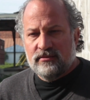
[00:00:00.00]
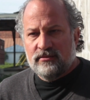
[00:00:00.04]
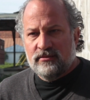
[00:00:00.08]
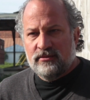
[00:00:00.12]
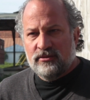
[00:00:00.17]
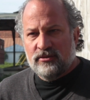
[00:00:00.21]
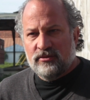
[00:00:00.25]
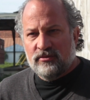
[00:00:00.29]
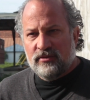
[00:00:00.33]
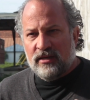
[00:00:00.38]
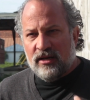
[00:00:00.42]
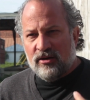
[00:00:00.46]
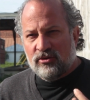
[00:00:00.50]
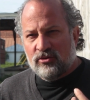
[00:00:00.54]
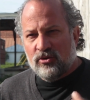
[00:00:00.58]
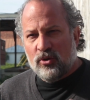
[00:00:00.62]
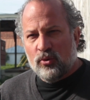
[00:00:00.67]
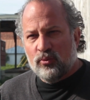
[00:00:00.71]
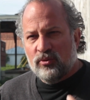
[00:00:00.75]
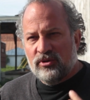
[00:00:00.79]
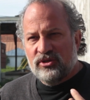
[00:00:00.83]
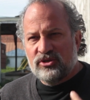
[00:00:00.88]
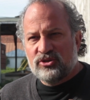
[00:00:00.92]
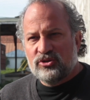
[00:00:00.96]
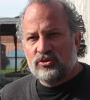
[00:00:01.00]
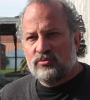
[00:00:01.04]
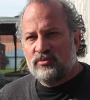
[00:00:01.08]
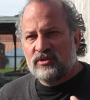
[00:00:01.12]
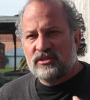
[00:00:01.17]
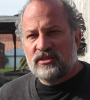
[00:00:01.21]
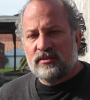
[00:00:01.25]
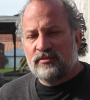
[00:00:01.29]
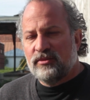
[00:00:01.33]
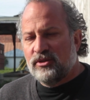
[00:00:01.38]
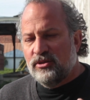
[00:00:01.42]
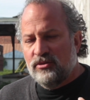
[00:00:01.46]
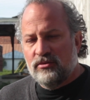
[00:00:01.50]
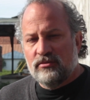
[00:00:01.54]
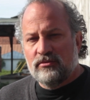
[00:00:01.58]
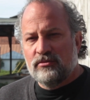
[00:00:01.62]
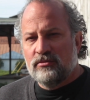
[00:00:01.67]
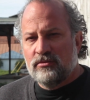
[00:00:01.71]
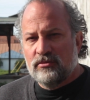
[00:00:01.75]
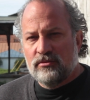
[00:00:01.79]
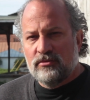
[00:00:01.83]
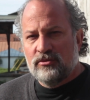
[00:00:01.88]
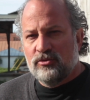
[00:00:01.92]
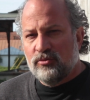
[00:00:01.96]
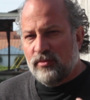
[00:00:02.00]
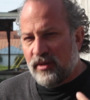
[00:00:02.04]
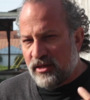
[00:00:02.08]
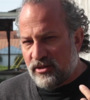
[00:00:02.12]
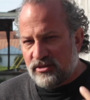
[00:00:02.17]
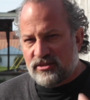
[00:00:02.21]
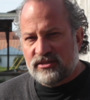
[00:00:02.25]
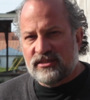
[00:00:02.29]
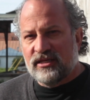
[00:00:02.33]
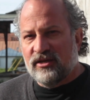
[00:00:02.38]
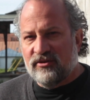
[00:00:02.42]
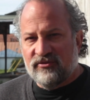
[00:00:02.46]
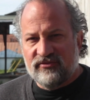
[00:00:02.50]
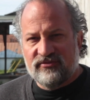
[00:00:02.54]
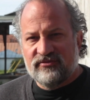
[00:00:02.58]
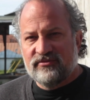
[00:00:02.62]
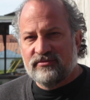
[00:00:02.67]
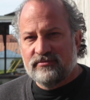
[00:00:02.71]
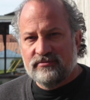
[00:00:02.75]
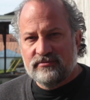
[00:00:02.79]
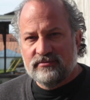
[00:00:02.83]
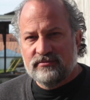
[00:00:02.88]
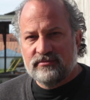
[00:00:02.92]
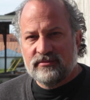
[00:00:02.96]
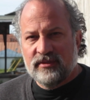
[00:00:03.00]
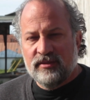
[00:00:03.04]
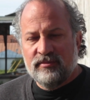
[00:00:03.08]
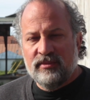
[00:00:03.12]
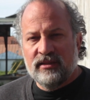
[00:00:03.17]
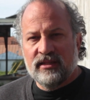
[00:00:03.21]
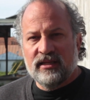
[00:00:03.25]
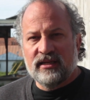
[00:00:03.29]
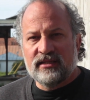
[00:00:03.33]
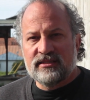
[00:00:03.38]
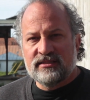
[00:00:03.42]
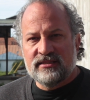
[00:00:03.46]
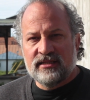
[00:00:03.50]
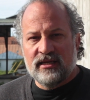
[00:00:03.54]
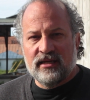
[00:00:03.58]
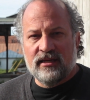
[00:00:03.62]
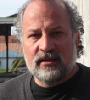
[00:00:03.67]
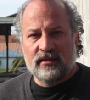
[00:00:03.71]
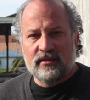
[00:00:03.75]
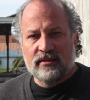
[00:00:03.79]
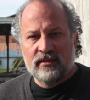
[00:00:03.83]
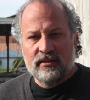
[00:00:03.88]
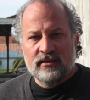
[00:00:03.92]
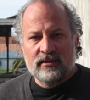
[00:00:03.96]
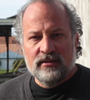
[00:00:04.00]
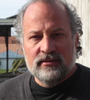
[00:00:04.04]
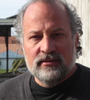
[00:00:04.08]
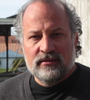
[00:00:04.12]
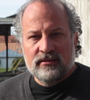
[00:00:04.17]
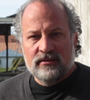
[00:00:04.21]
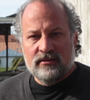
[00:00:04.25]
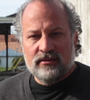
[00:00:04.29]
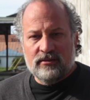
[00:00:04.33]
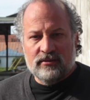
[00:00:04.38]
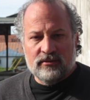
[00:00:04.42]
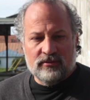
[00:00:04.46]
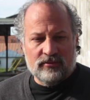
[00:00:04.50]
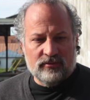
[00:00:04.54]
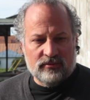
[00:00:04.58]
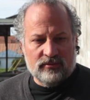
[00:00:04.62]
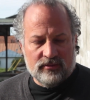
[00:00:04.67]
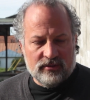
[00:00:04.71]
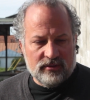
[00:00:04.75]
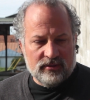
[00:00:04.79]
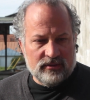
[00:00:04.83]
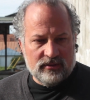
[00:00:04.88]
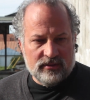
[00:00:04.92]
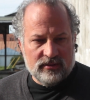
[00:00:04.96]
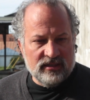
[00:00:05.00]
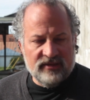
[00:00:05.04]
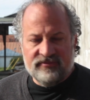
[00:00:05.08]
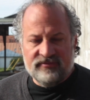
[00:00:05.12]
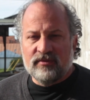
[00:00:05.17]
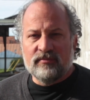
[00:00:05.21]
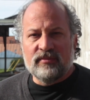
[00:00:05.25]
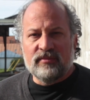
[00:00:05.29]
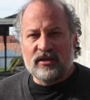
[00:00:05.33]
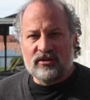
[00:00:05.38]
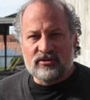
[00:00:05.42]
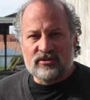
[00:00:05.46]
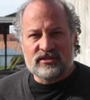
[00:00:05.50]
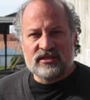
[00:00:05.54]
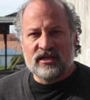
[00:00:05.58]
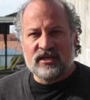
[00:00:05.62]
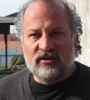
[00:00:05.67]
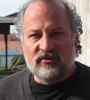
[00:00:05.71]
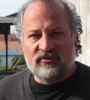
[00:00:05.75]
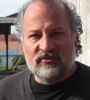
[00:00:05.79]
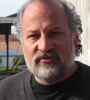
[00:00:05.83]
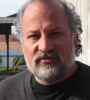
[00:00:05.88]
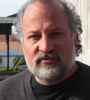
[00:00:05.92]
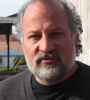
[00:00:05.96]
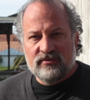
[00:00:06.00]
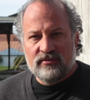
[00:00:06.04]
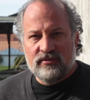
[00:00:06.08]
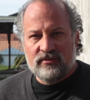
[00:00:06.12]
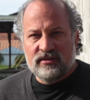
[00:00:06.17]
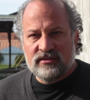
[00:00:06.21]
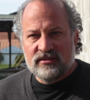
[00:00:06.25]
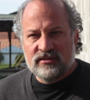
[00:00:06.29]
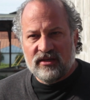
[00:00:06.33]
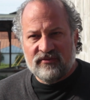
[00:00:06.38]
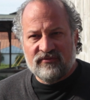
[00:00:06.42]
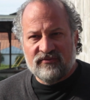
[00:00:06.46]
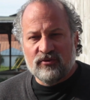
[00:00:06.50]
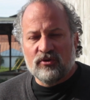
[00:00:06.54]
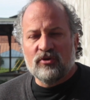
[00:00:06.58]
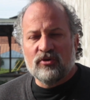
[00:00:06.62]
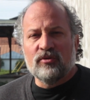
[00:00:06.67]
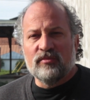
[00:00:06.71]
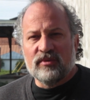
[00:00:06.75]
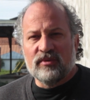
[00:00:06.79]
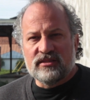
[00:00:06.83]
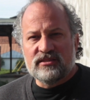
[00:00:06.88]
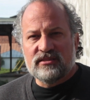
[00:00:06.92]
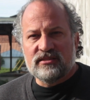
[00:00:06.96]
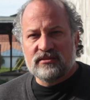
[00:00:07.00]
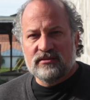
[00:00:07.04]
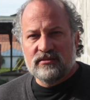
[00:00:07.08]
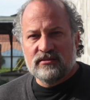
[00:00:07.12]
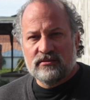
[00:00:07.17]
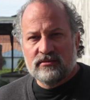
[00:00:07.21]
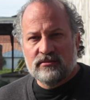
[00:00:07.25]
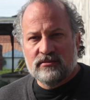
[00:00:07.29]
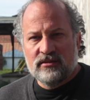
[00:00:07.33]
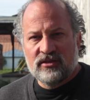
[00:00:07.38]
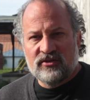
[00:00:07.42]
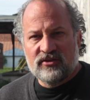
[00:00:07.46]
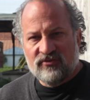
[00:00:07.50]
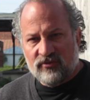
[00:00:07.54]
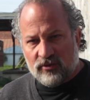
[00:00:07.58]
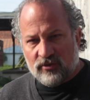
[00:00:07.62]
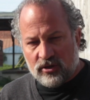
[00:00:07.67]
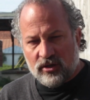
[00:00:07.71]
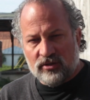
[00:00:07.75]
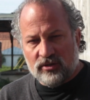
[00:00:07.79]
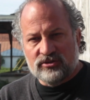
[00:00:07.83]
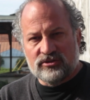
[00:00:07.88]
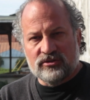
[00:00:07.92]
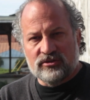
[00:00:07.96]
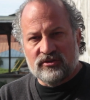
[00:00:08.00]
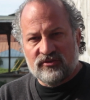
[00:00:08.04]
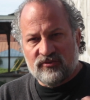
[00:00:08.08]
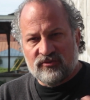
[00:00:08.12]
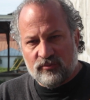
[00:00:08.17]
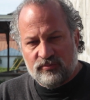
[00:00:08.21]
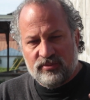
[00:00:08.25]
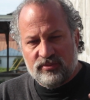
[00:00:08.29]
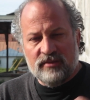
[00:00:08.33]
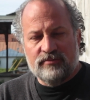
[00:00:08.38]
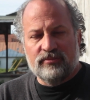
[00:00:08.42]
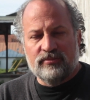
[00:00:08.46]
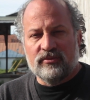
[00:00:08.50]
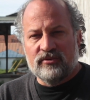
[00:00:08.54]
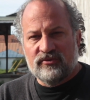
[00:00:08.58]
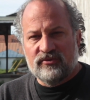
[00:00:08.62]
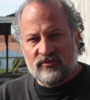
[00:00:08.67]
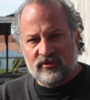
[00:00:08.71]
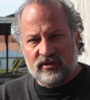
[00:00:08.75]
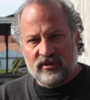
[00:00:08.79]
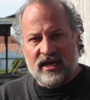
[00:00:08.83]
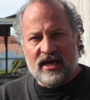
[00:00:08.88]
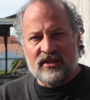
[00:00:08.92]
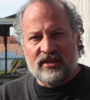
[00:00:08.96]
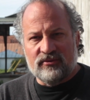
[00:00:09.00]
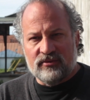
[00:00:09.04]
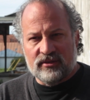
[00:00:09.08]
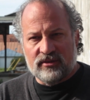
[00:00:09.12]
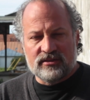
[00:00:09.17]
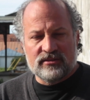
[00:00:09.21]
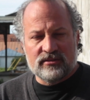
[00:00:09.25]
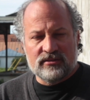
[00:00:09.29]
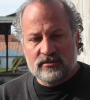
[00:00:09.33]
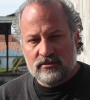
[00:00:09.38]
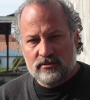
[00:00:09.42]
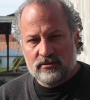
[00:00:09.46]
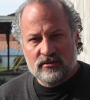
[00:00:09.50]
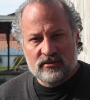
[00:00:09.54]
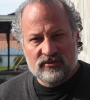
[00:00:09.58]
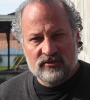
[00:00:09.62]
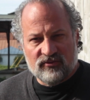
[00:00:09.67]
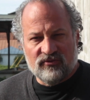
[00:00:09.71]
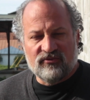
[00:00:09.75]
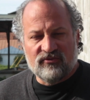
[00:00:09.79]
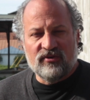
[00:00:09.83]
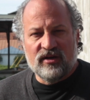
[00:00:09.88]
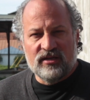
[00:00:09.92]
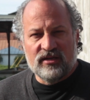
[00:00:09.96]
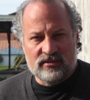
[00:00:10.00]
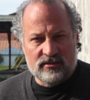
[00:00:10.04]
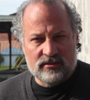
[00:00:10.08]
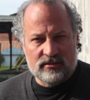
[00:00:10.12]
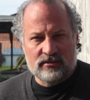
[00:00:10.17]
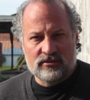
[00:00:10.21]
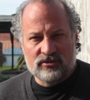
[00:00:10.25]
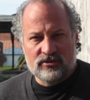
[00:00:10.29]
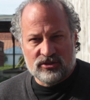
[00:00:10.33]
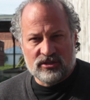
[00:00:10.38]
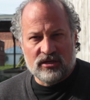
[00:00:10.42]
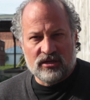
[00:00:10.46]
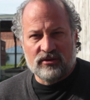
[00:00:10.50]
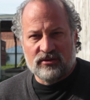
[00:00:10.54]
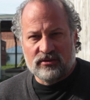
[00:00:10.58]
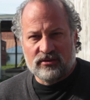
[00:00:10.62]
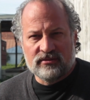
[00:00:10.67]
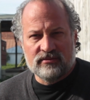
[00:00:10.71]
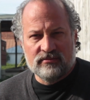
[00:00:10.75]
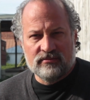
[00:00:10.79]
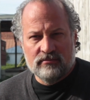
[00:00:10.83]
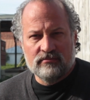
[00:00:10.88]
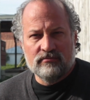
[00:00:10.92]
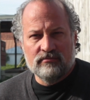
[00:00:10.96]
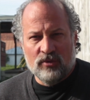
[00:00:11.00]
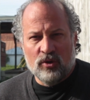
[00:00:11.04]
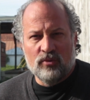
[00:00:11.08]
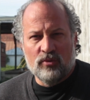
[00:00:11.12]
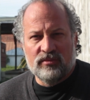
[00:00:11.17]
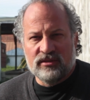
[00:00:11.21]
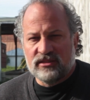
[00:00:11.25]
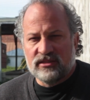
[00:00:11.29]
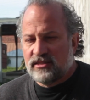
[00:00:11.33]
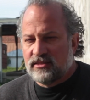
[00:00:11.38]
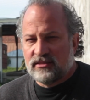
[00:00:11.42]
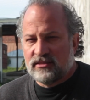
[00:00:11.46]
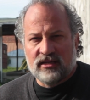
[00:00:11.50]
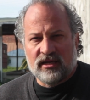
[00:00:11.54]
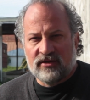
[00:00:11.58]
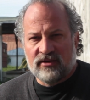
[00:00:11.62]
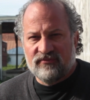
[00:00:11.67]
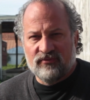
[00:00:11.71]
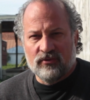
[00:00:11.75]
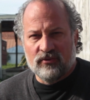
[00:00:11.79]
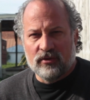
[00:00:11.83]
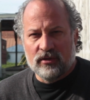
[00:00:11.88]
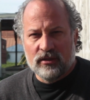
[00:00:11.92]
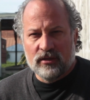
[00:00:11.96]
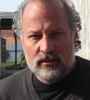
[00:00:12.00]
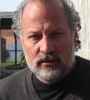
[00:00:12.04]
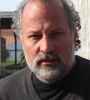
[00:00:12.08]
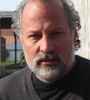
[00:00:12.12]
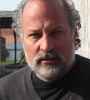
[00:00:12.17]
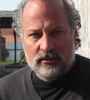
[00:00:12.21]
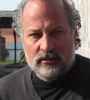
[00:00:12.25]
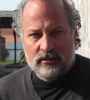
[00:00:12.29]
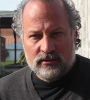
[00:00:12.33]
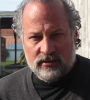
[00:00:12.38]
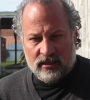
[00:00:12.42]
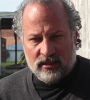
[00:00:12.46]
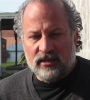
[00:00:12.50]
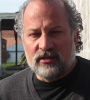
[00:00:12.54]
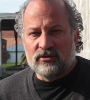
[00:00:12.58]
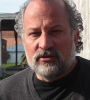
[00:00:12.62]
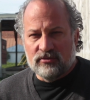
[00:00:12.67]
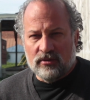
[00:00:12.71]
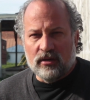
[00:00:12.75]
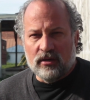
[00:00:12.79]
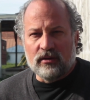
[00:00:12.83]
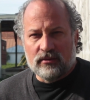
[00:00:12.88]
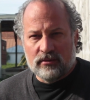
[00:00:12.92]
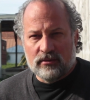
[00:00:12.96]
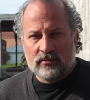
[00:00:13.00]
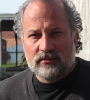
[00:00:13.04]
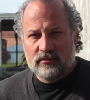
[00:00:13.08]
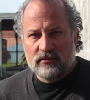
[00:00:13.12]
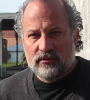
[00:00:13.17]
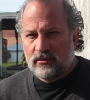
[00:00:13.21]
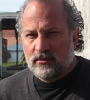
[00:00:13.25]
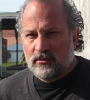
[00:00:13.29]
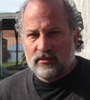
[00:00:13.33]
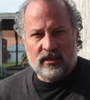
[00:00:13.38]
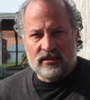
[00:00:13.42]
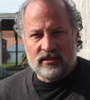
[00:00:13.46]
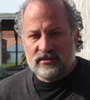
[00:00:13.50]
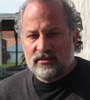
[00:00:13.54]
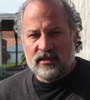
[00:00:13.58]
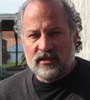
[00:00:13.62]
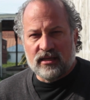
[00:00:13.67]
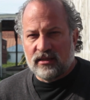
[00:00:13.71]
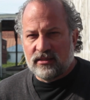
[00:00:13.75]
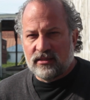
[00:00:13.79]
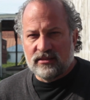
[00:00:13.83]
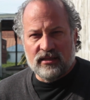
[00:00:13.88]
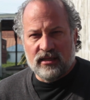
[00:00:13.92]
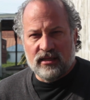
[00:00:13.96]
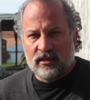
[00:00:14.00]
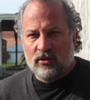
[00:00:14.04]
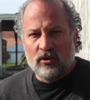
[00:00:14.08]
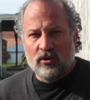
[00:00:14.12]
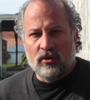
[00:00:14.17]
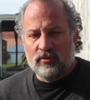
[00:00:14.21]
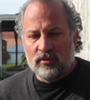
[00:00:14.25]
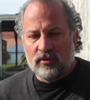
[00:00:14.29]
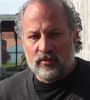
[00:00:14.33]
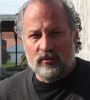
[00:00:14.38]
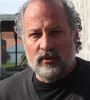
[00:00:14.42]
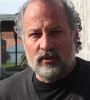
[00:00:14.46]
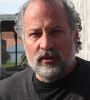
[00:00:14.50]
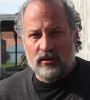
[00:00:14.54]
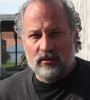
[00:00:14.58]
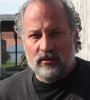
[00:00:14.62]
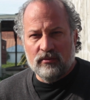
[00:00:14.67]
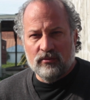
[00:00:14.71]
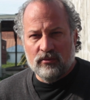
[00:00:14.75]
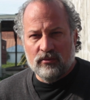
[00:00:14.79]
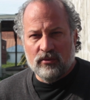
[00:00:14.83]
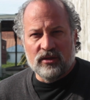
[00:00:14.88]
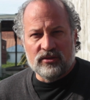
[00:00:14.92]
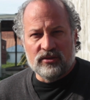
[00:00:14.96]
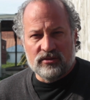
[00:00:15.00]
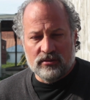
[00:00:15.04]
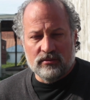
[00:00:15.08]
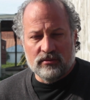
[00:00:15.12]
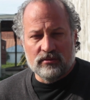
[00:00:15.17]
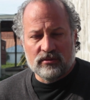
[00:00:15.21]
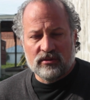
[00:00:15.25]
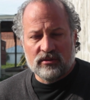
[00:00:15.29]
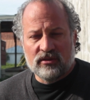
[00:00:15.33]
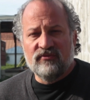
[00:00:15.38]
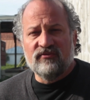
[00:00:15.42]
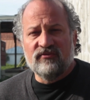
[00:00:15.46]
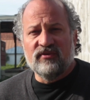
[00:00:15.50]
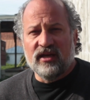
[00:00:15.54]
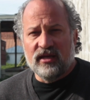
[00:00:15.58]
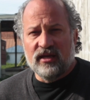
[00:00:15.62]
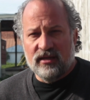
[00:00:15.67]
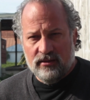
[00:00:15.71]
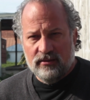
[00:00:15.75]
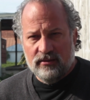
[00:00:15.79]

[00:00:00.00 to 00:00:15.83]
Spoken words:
You know, alcohol really shouldn't be something you do by yourself. It'd be like saying, you know, living by yourself. It's not for hermits. It's for culture. It's for people. It's for gatherings. It's for friends to share moments. It's not for getting drunk. That's not at all what we want to convey.